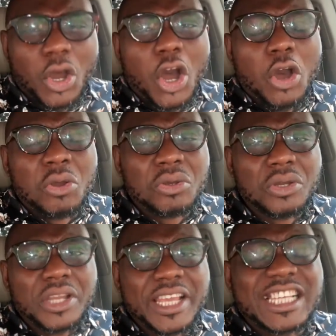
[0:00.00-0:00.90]

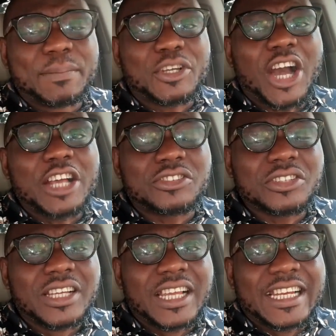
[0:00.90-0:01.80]
Oh, it's
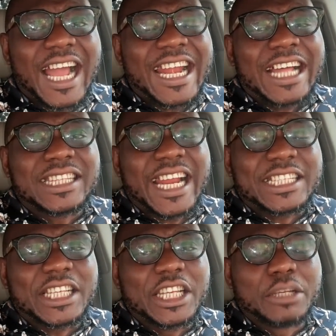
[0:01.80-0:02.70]
because they are now
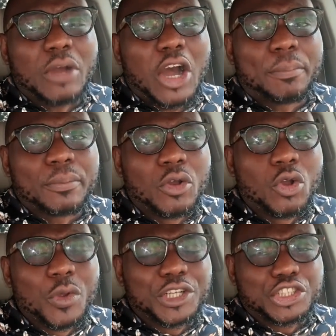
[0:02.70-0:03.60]
dressing him up
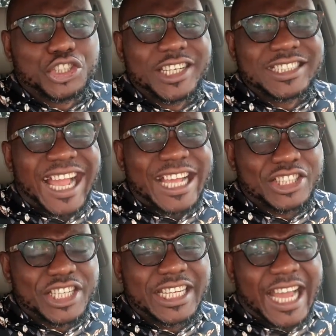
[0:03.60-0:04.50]
with jeans
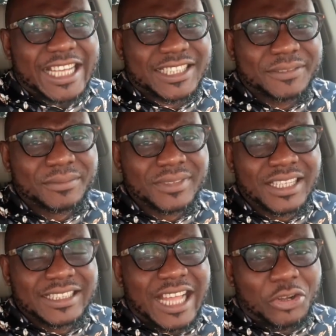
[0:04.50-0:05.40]
and sneakers.
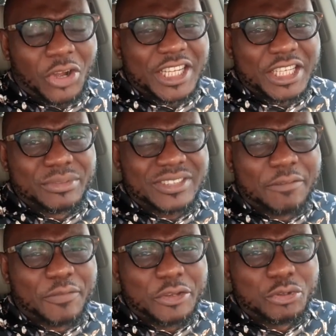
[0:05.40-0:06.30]
He's not calling
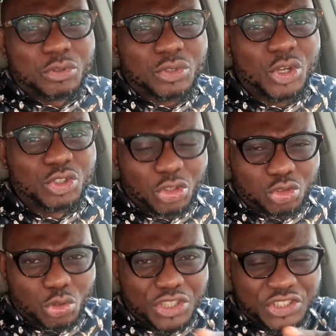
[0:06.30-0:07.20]
himself a youth,
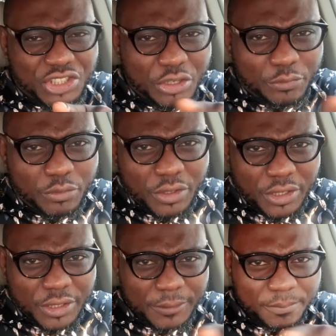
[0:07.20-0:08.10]
just to deceive
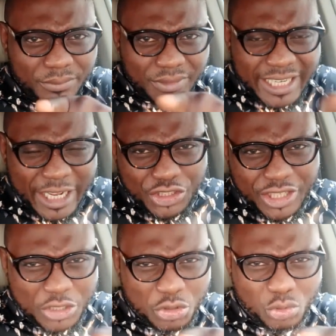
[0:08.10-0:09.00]
the
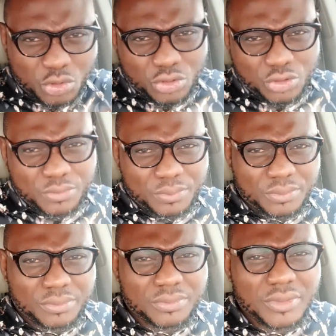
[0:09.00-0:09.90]
Nigerian youths
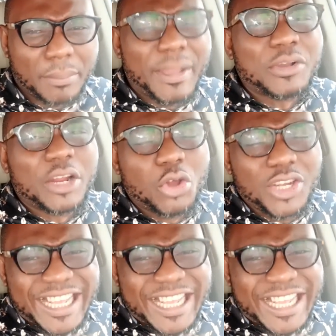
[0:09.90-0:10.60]
make una no